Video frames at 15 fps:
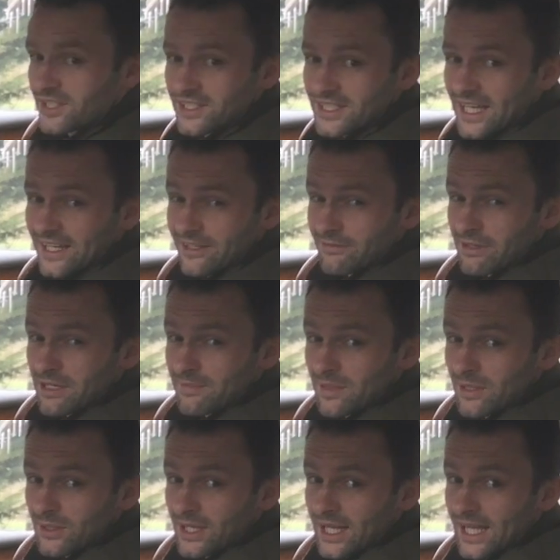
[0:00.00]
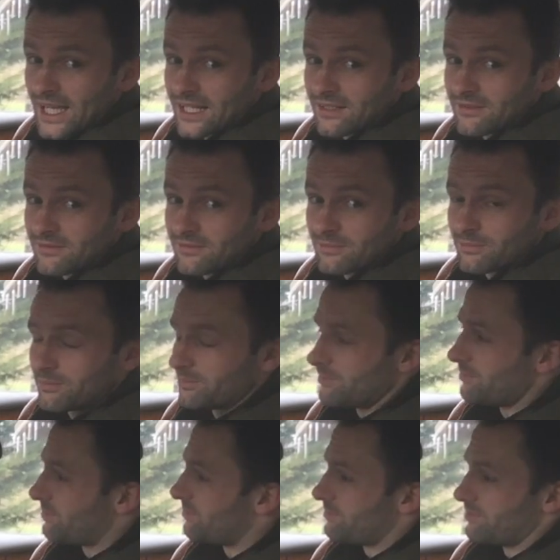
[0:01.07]
into getting a rebuild kit,
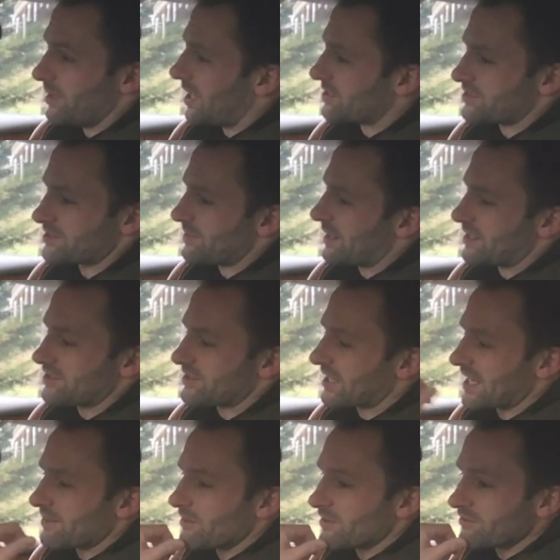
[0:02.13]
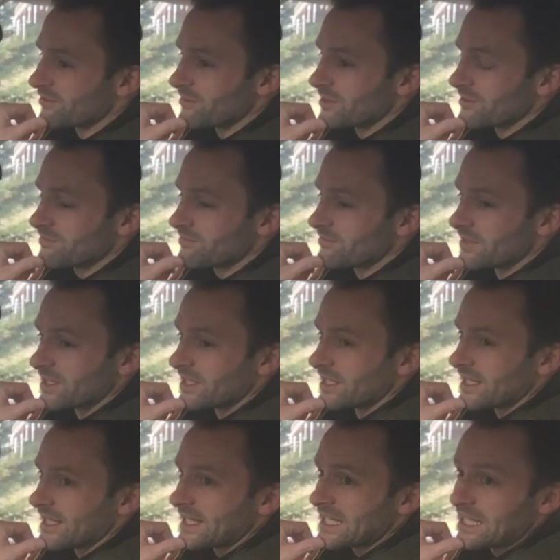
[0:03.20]
but I just managed to get one from a
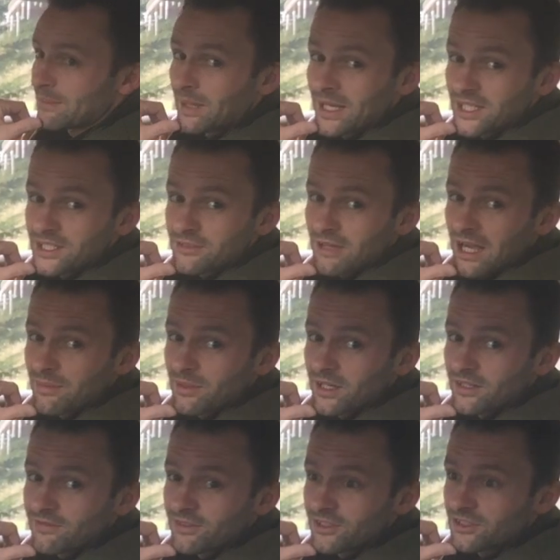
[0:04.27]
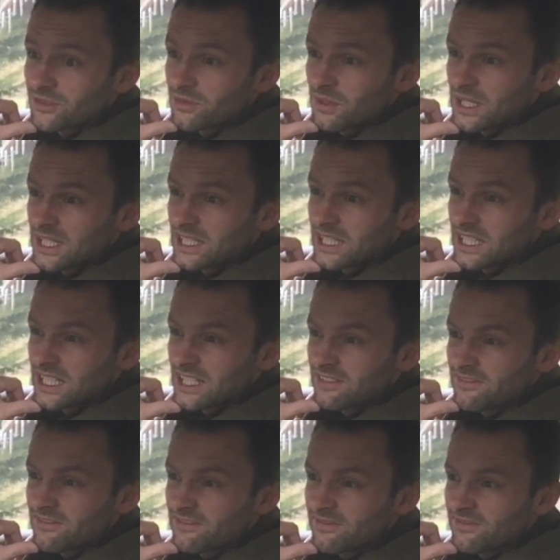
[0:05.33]
eBay scrapper for
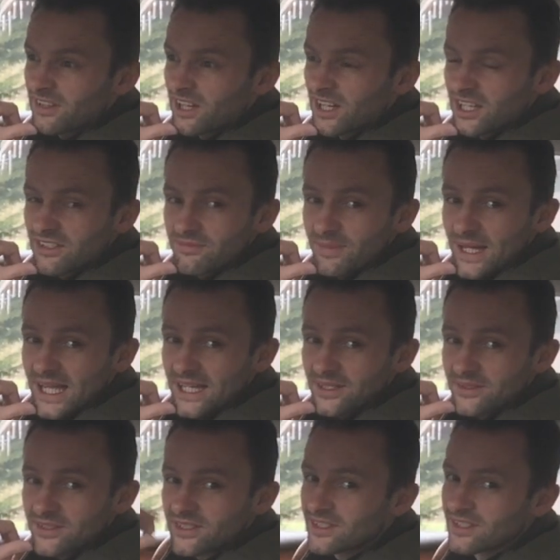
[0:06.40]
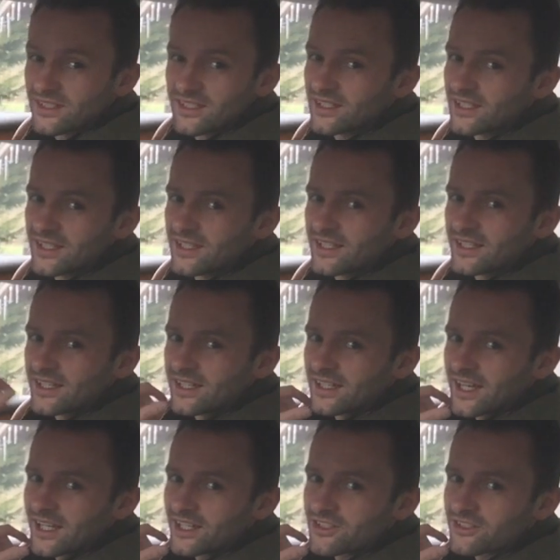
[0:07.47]
£25,
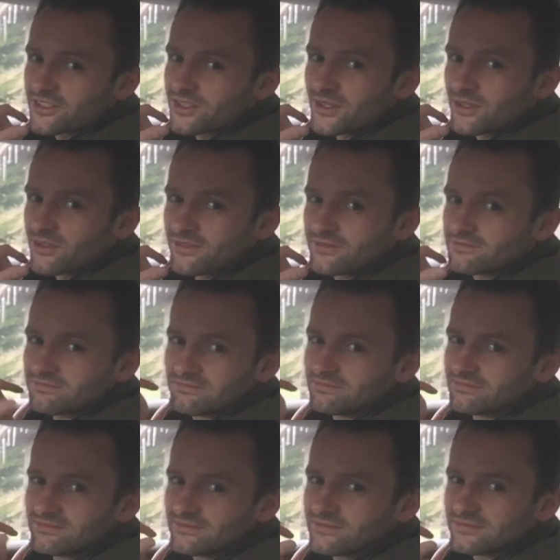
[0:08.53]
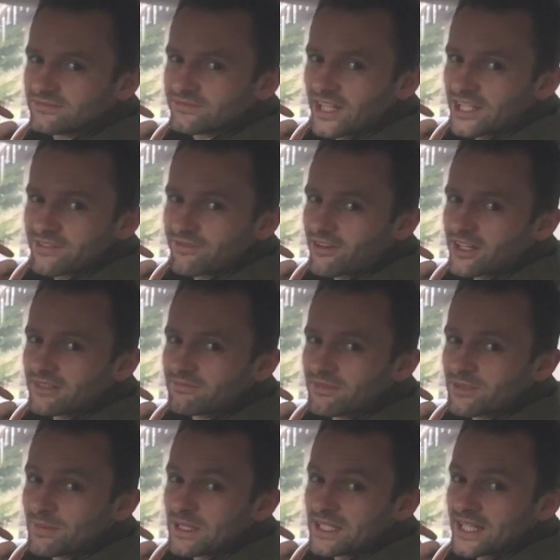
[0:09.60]
and I just thought, that's fine, it's been